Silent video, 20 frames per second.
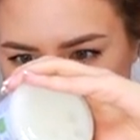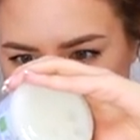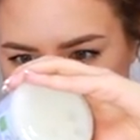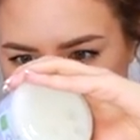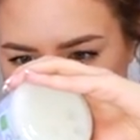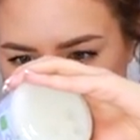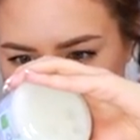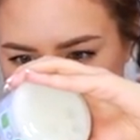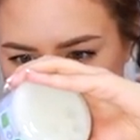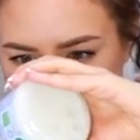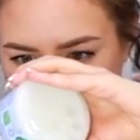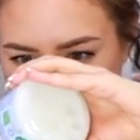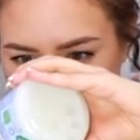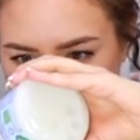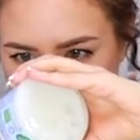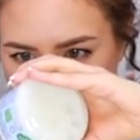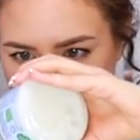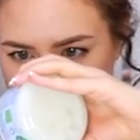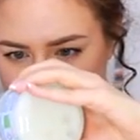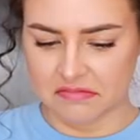I do
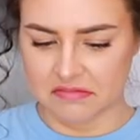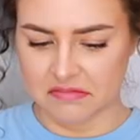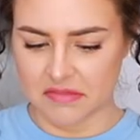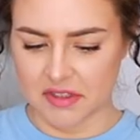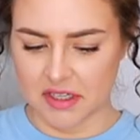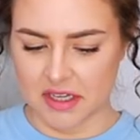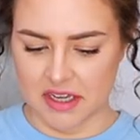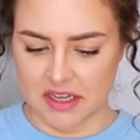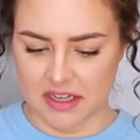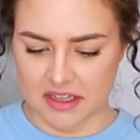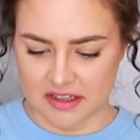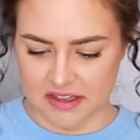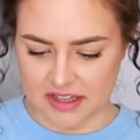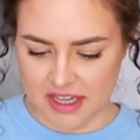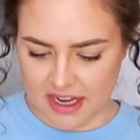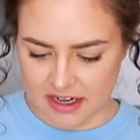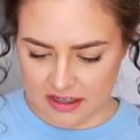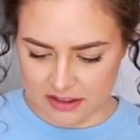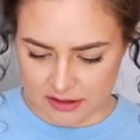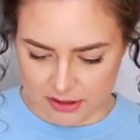not.
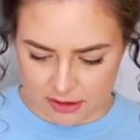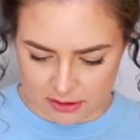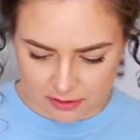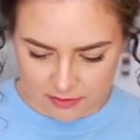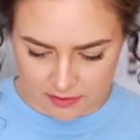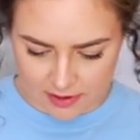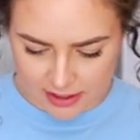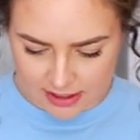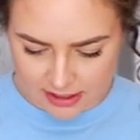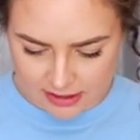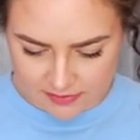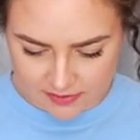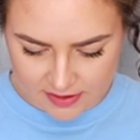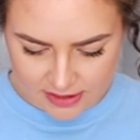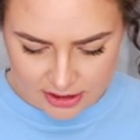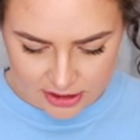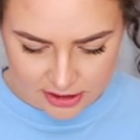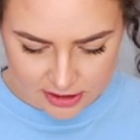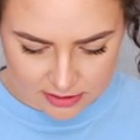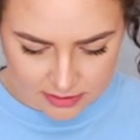That'll do, right? If I
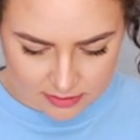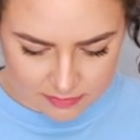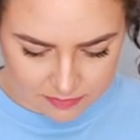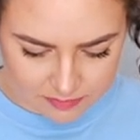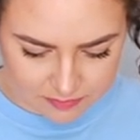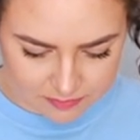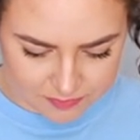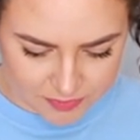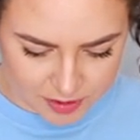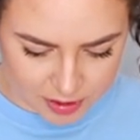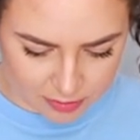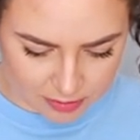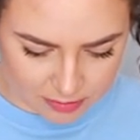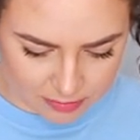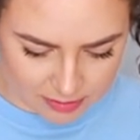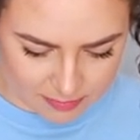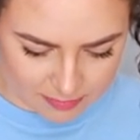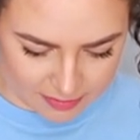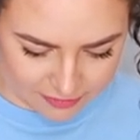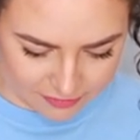just do it
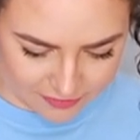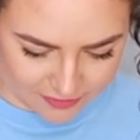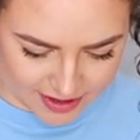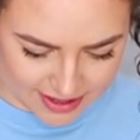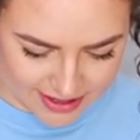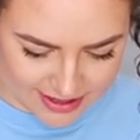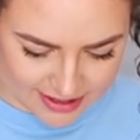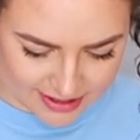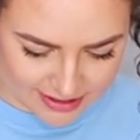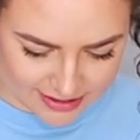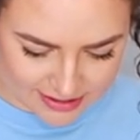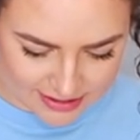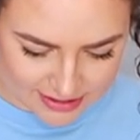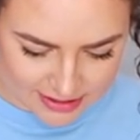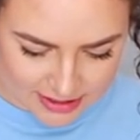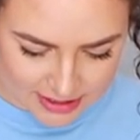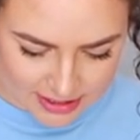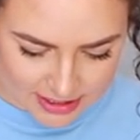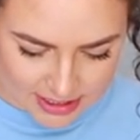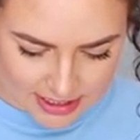with my finger.
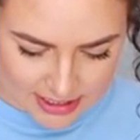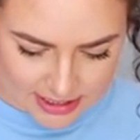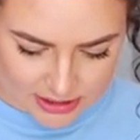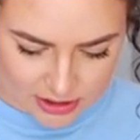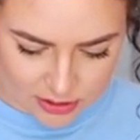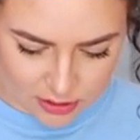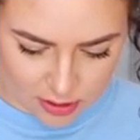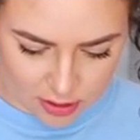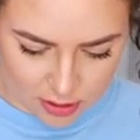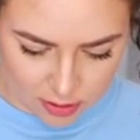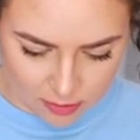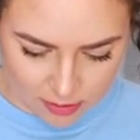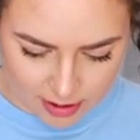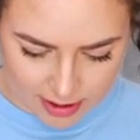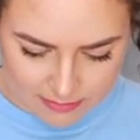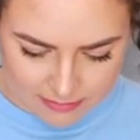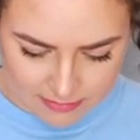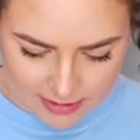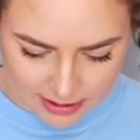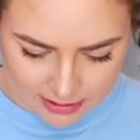It's not
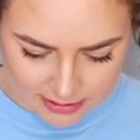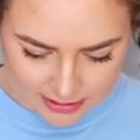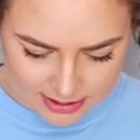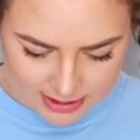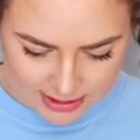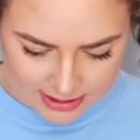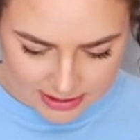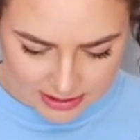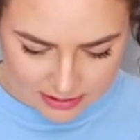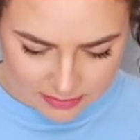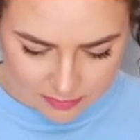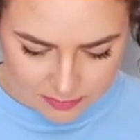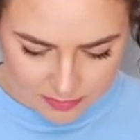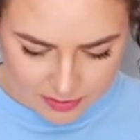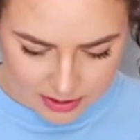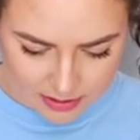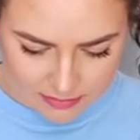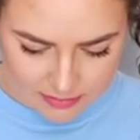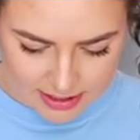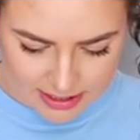quite melted,
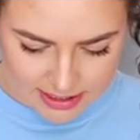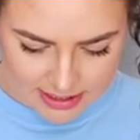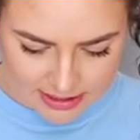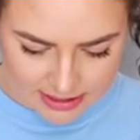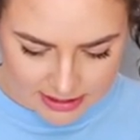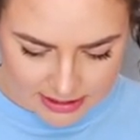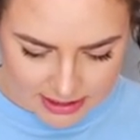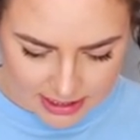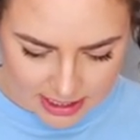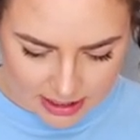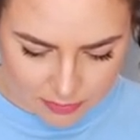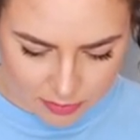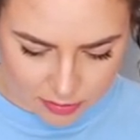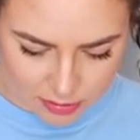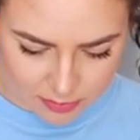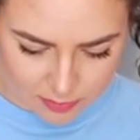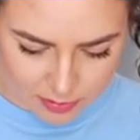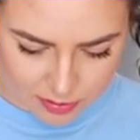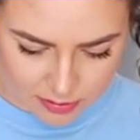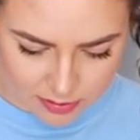but I mean, that's a
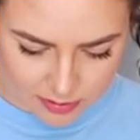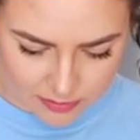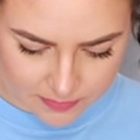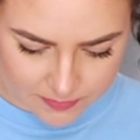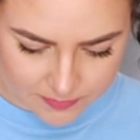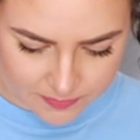tablespoon.